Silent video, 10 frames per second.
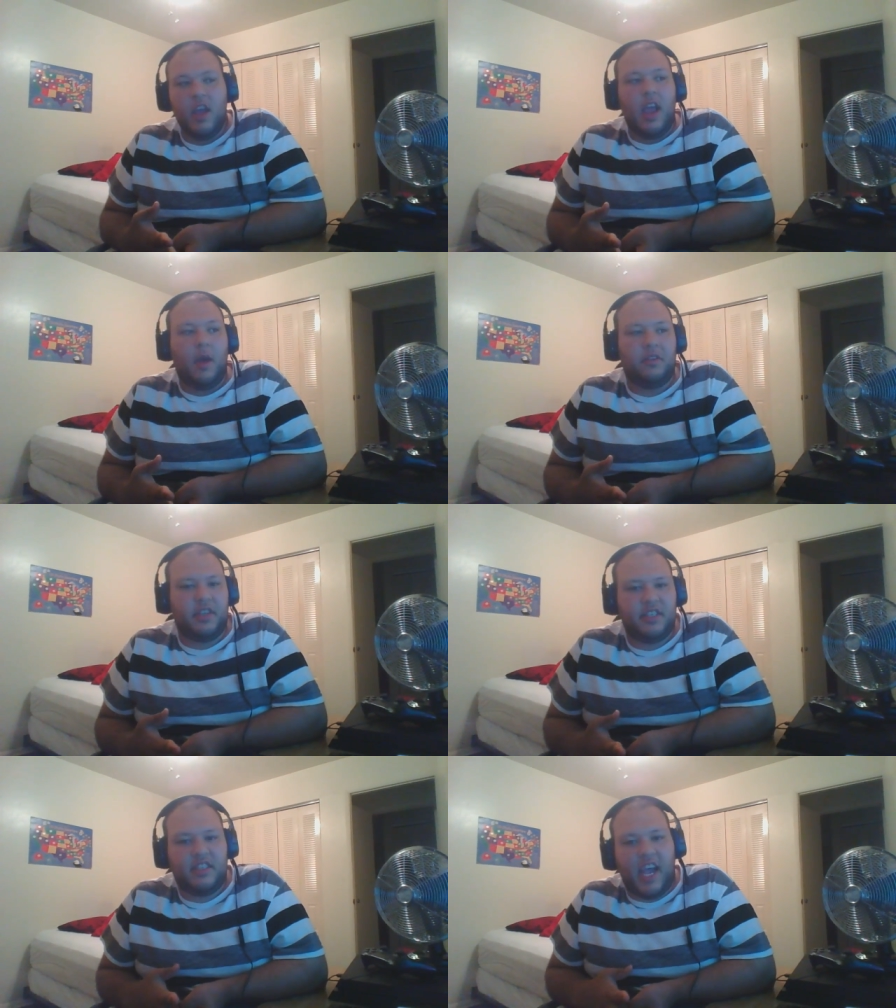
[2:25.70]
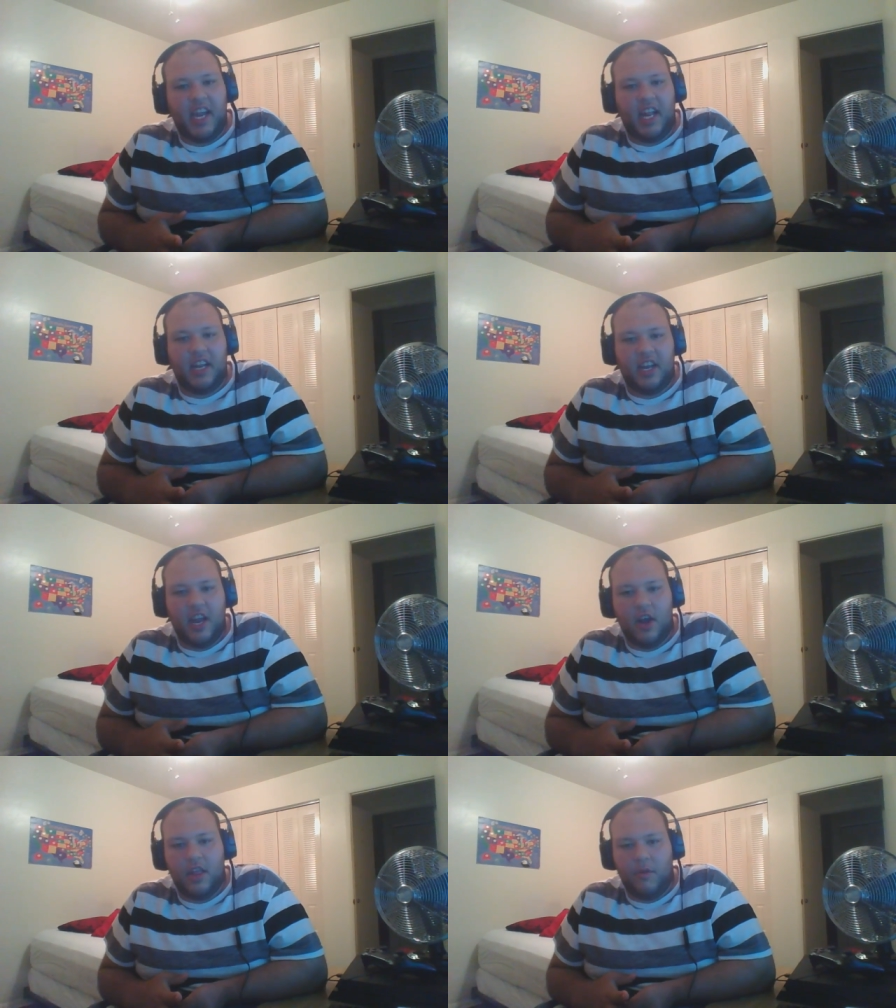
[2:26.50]
It was exciting to
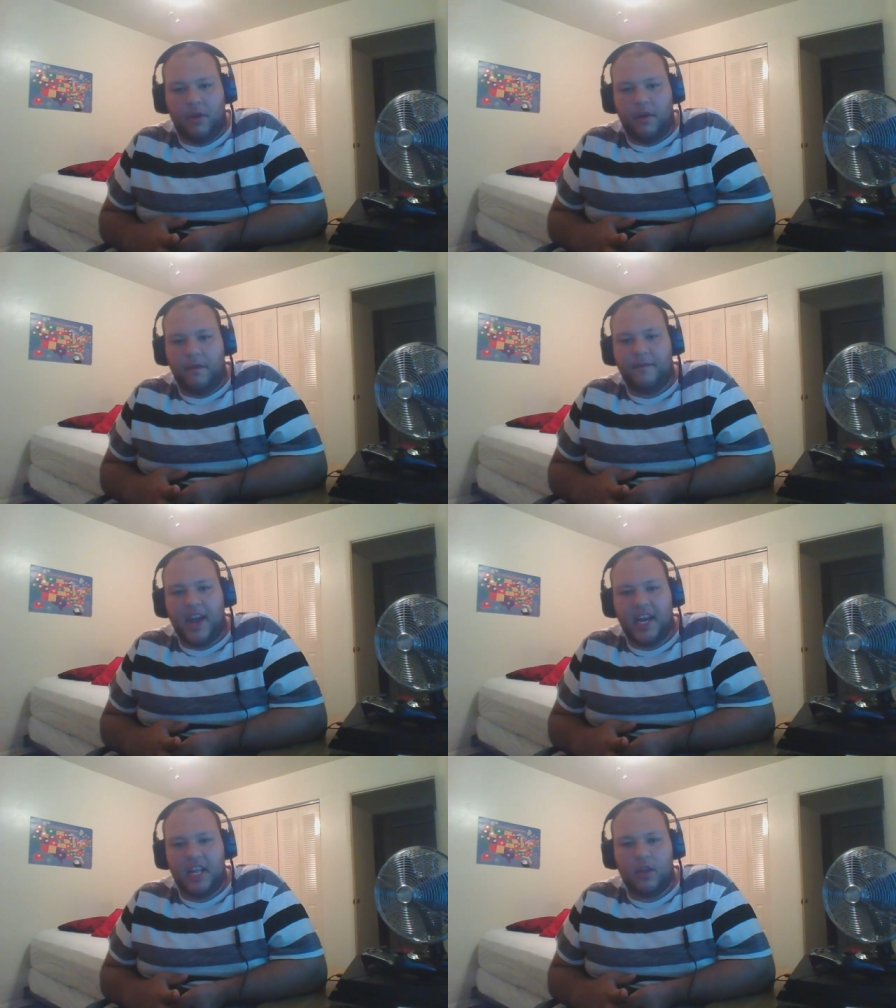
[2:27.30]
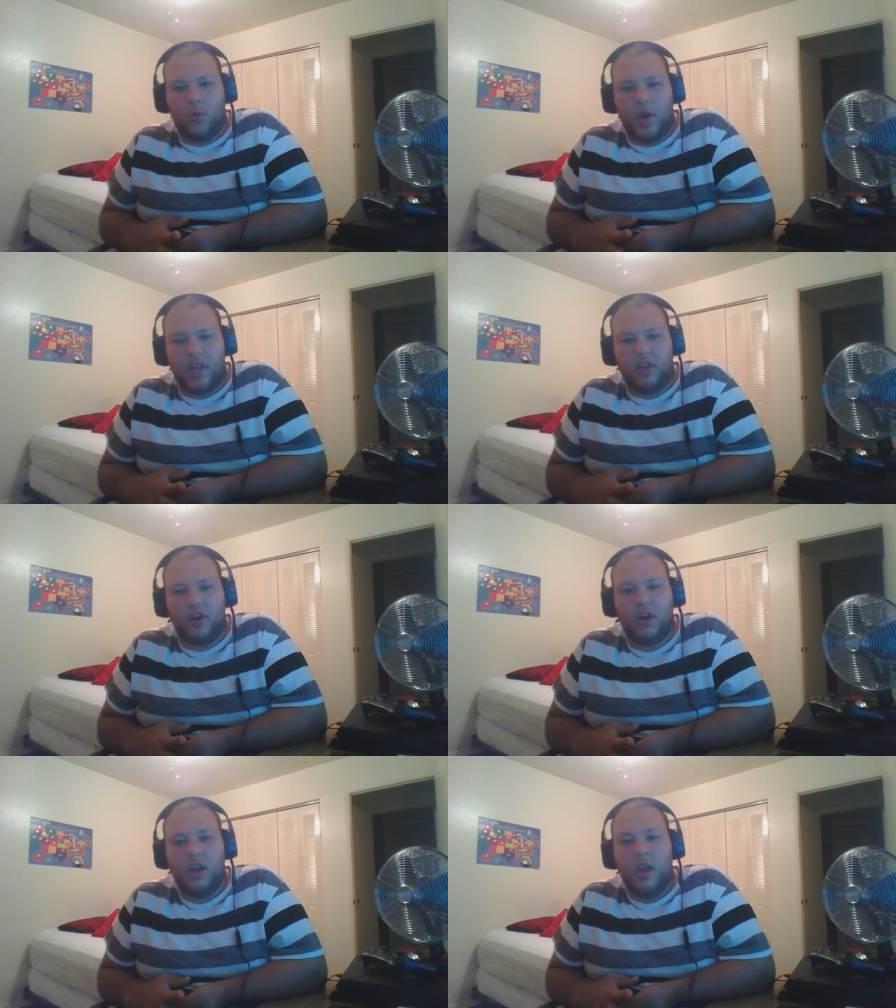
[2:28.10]
know that we were fighting the
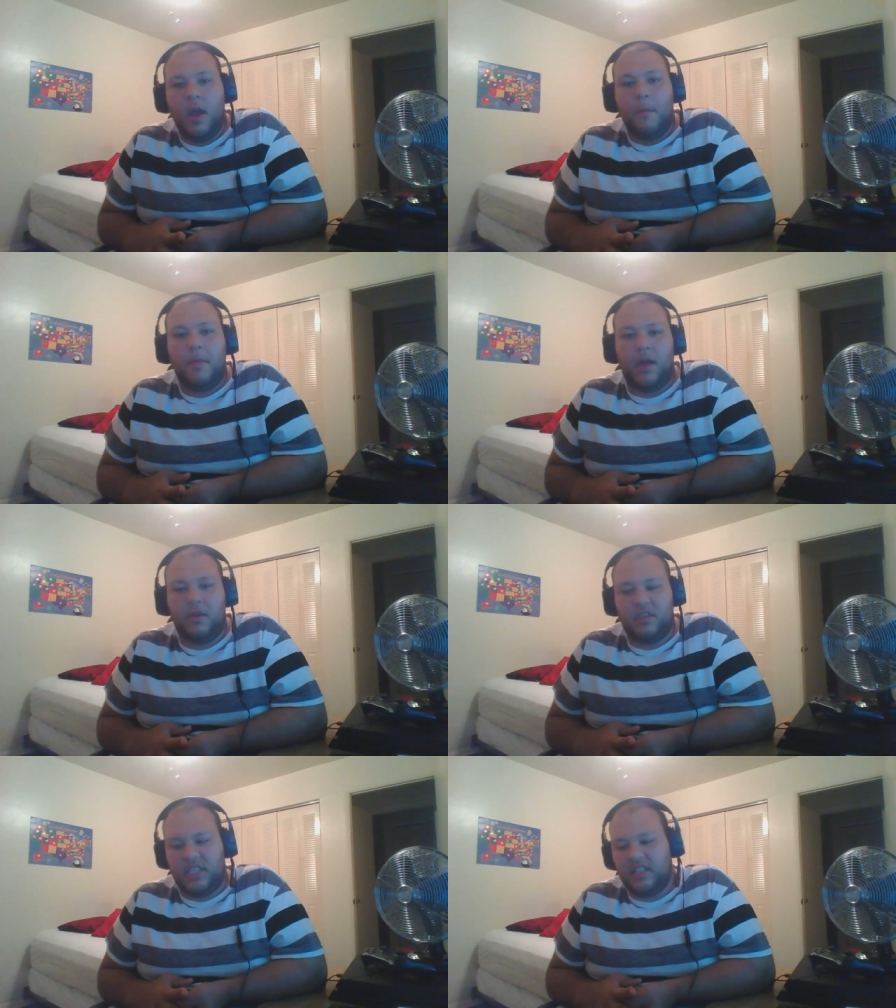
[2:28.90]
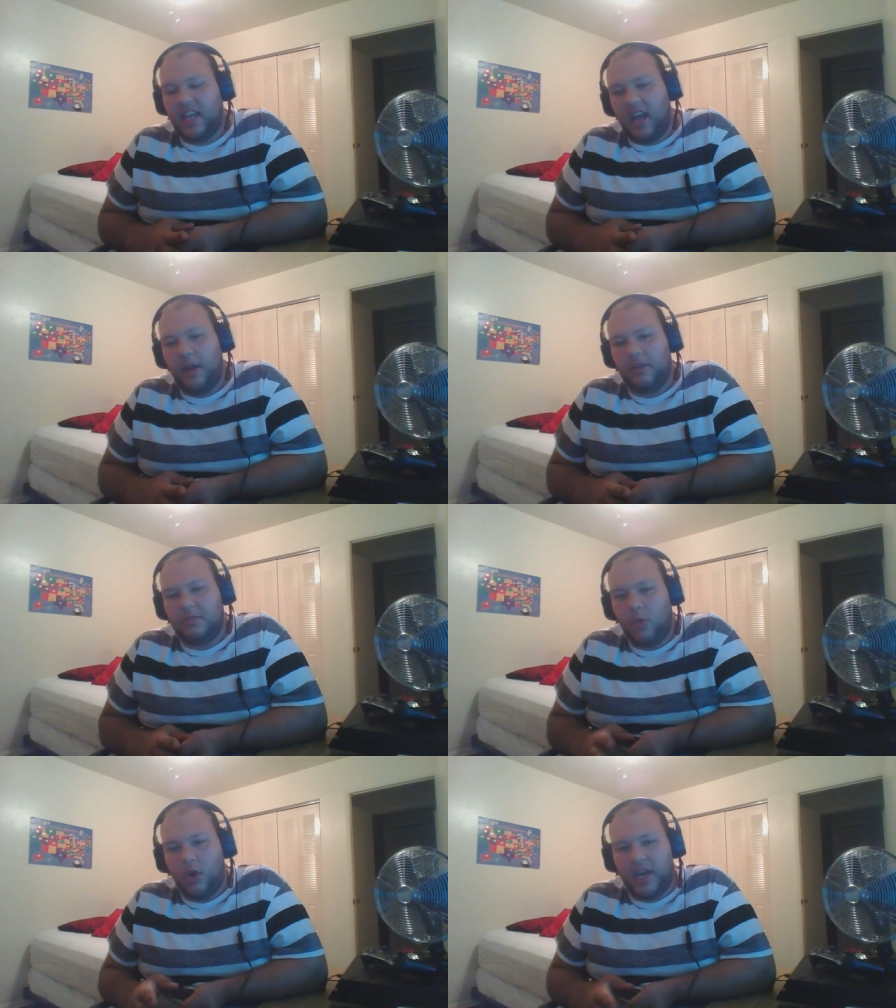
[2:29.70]
Riddler, but it was exci- it was
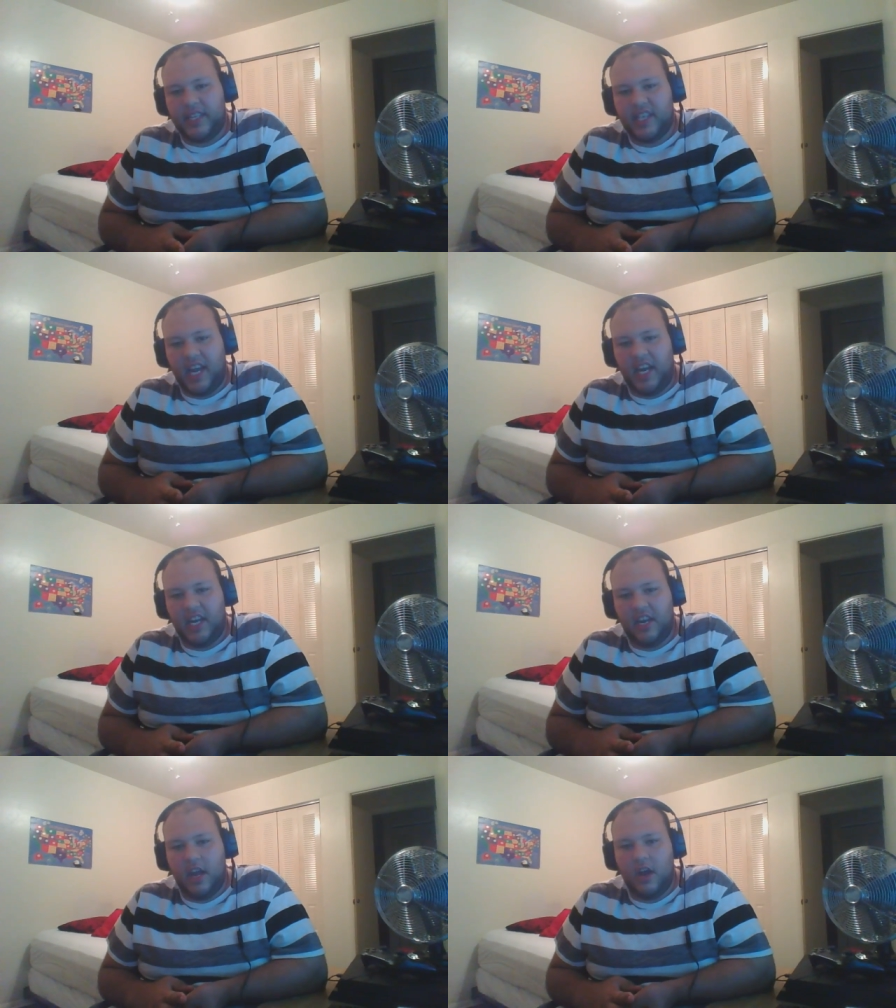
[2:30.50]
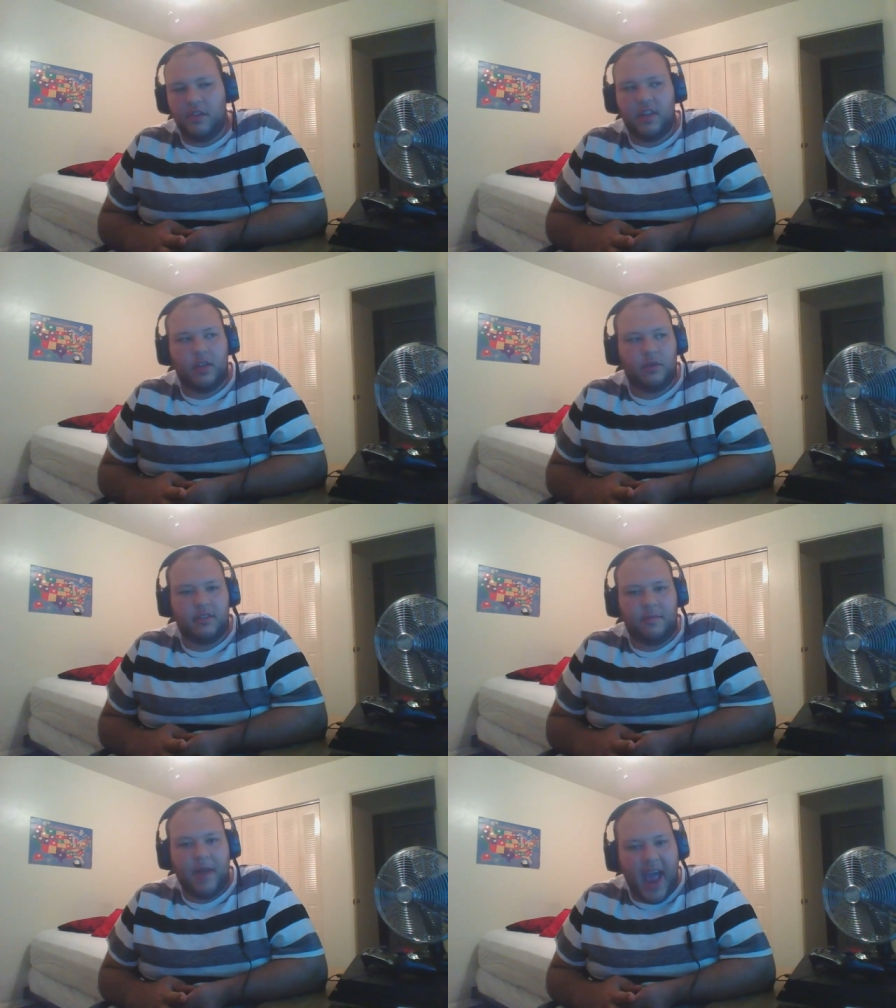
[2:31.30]
more exciting to know that there was
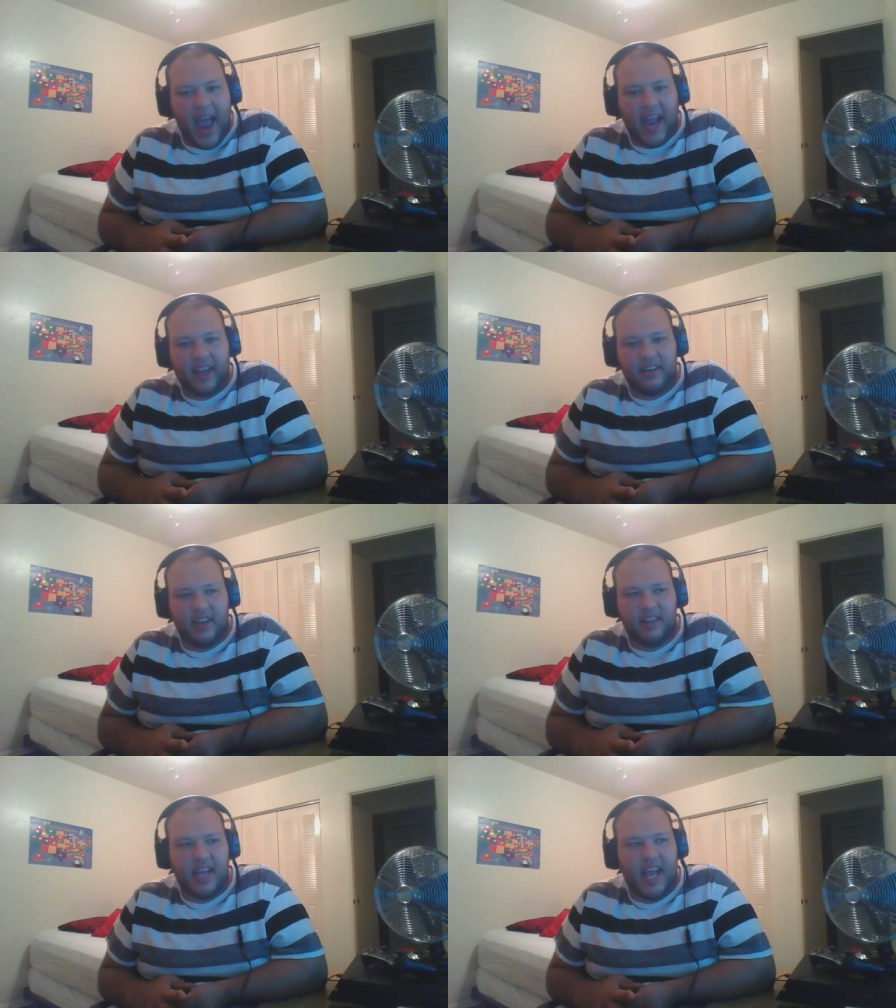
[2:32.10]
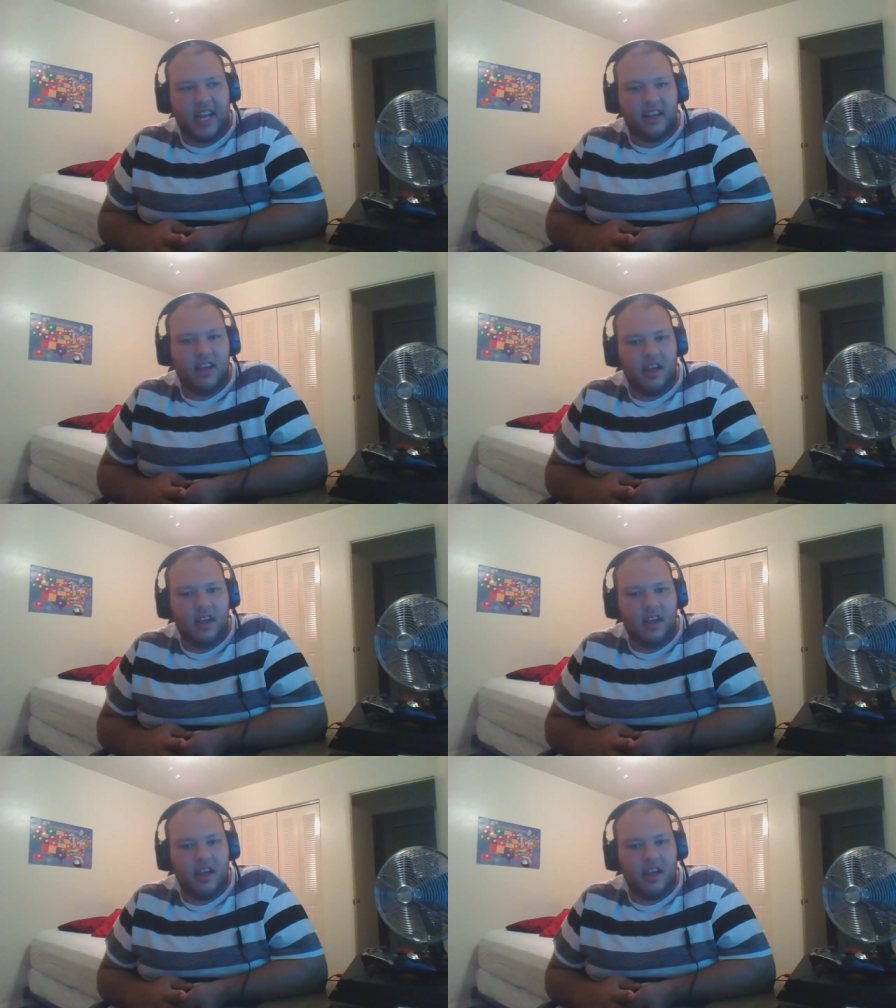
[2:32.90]
a pact and that